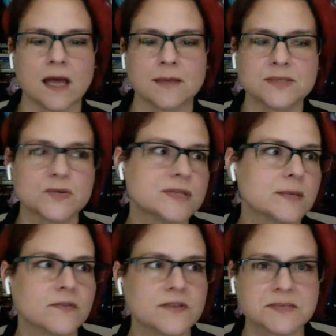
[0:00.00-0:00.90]
So some
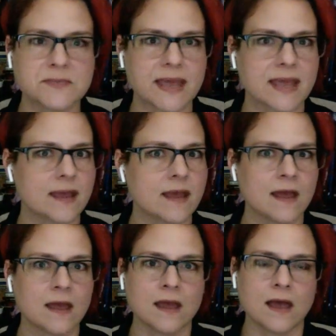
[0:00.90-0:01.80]
of us may
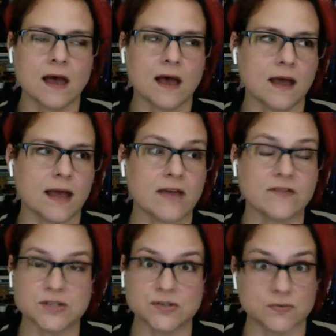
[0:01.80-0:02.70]
have
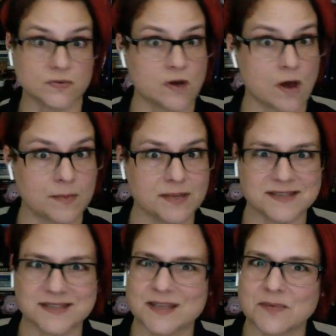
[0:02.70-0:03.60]
issues with commas.
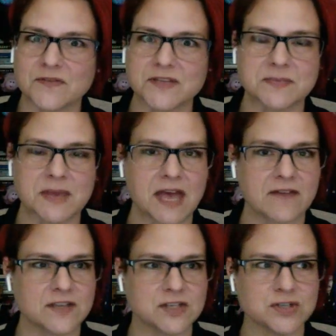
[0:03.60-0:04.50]
Some of us may
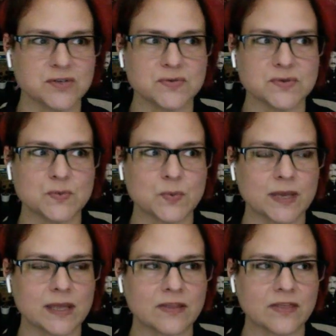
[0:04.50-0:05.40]
have issues
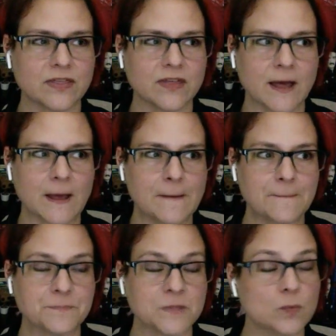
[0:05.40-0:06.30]
with
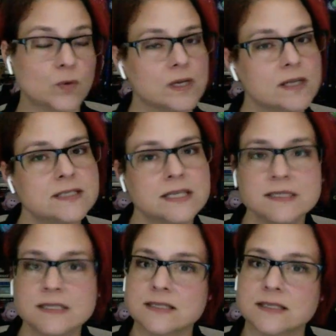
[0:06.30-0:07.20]
run-on
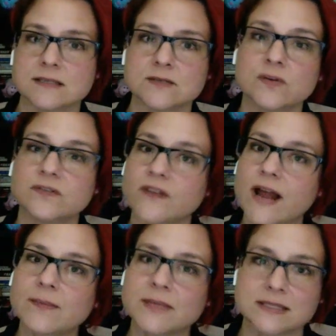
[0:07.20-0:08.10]
sentences or
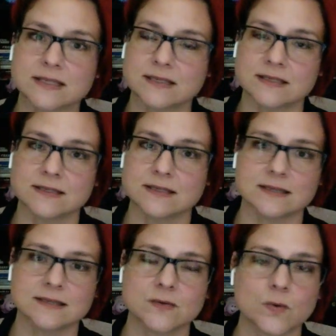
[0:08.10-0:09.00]
fragment
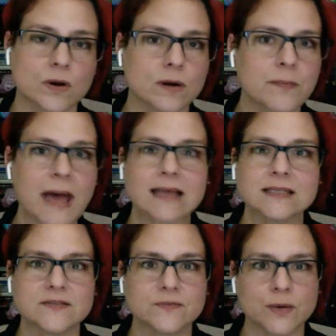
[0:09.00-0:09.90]
sentences or
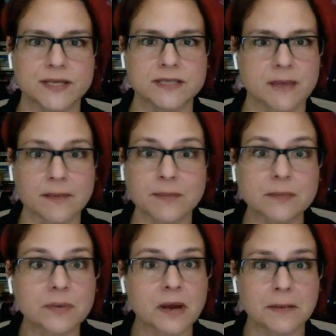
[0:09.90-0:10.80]
passive voice. My
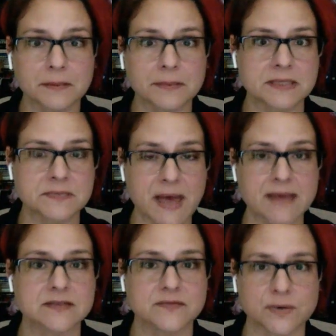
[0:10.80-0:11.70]
big problem is
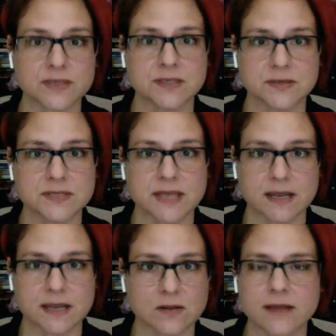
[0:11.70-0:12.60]
passive voice. I use that
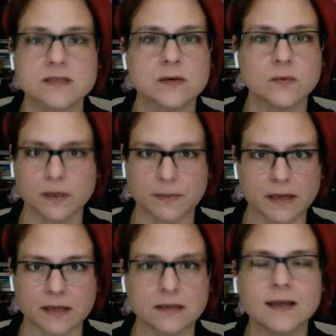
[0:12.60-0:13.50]
a lot. Don't worry about
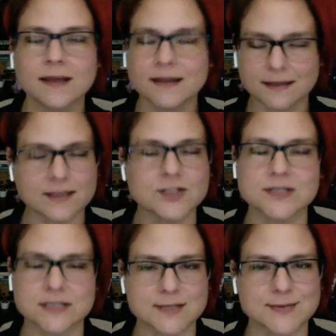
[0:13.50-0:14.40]
it. It
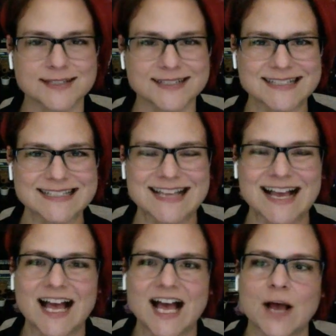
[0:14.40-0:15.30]
just is what it is.
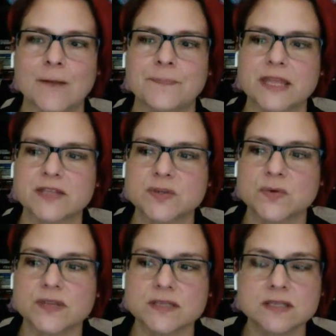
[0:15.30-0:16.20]
And so
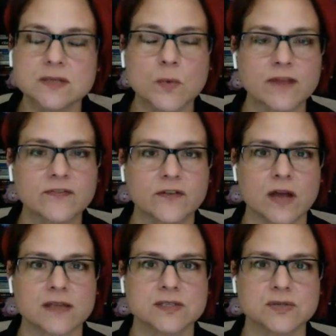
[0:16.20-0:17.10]
this is a way for
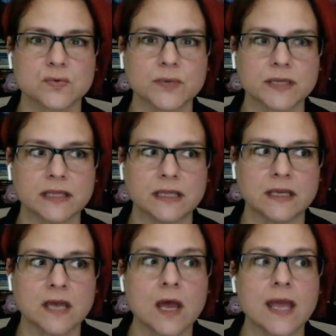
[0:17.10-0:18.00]
us to
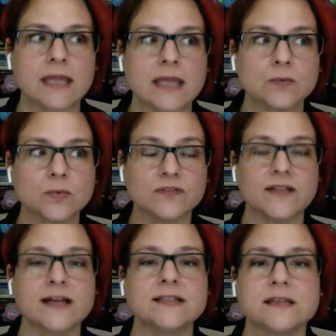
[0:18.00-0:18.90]
really, in
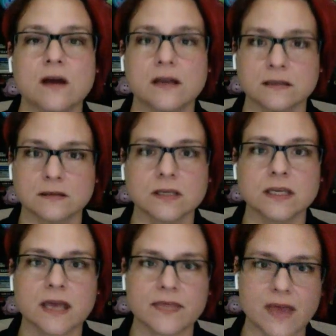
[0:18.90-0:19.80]
reflecting on and
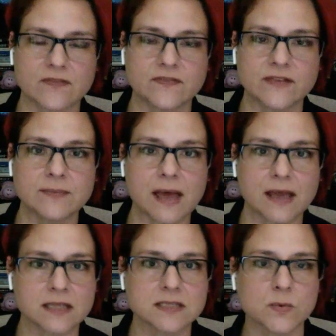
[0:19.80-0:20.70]
looking at that
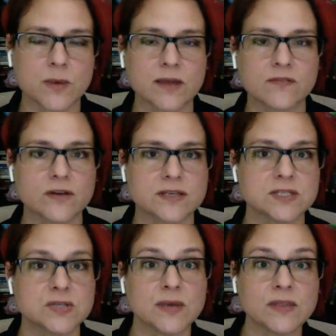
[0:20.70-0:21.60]
feedback, it's a way for us
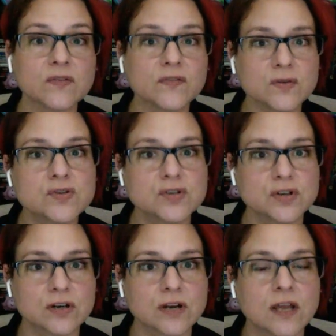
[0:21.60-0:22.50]
to, in the
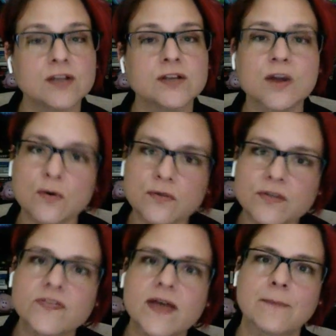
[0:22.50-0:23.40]
future, know
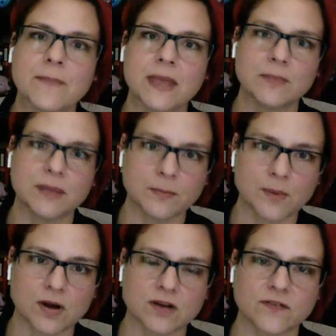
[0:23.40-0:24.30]
that that may be a
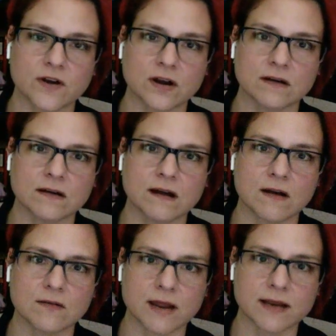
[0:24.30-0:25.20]
part of our
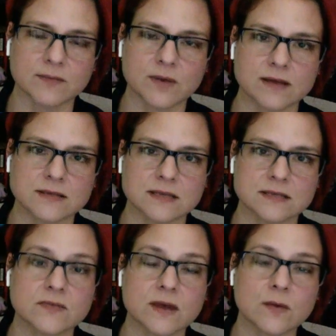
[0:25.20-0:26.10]
writing process
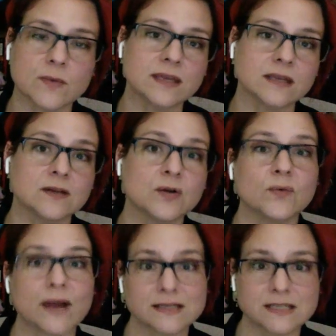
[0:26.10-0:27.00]
so that we can
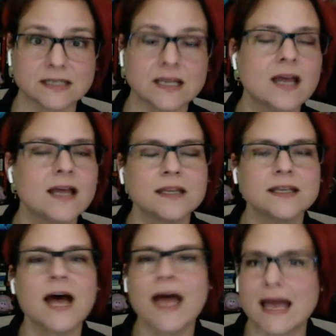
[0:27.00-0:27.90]
correct it,
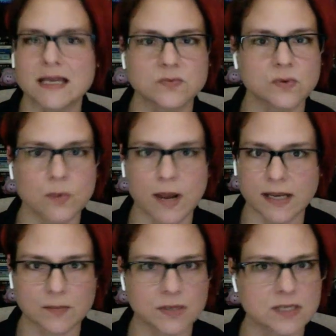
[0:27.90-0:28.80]
not as we're
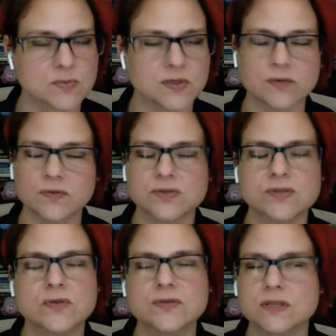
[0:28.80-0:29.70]
writing, because we know there's
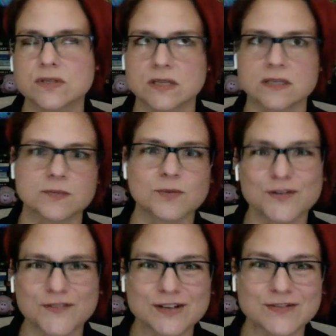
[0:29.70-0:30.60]
no such thing as a
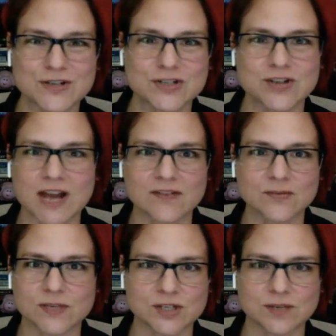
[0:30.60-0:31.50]
perfect first draft.
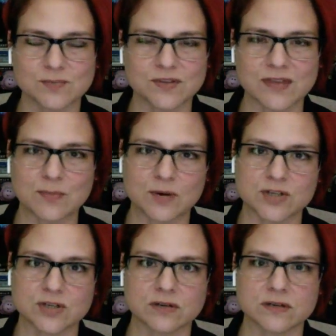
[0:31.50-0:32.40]
We shouldn't put that
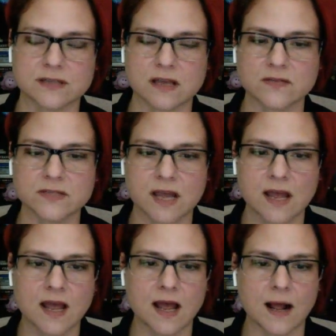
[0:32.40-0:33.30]
pressure on ourselves.
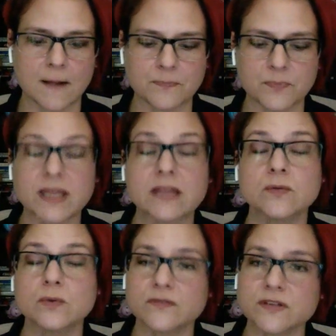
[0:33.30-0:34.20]
But in the
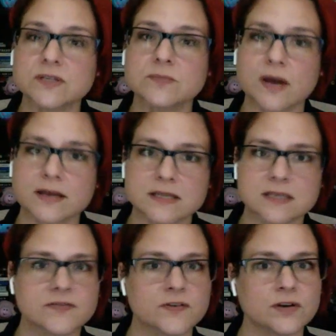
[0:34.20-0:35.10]
revision
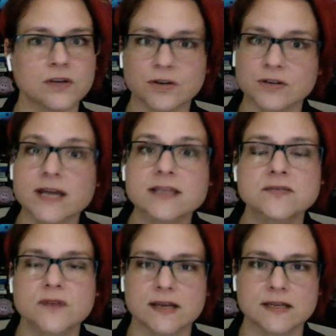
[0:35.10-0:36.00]
process for your
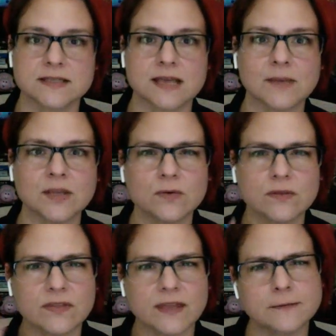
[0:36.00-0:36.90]
next writing assignment, you
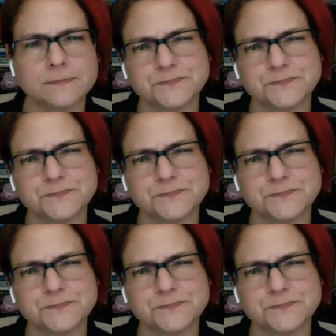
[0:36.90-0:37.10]
can think,